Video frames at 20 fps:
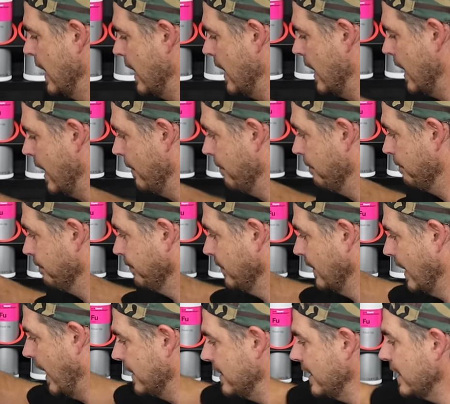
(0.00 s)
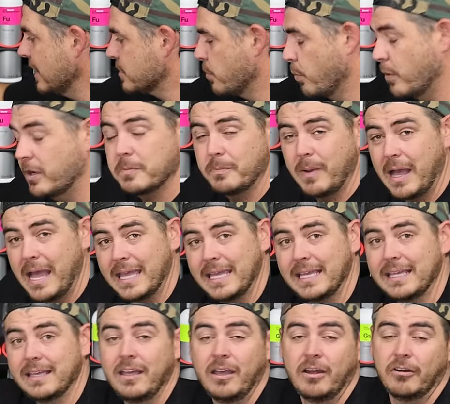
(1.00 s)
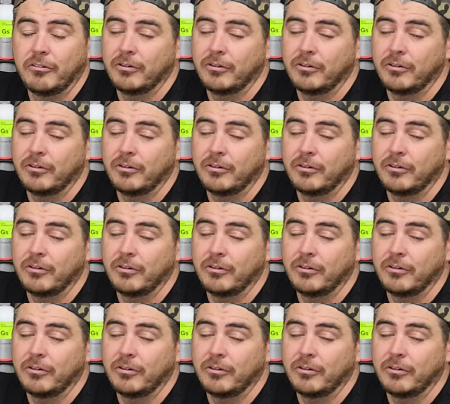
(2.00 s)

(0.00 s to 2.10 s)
I think it's worth buying.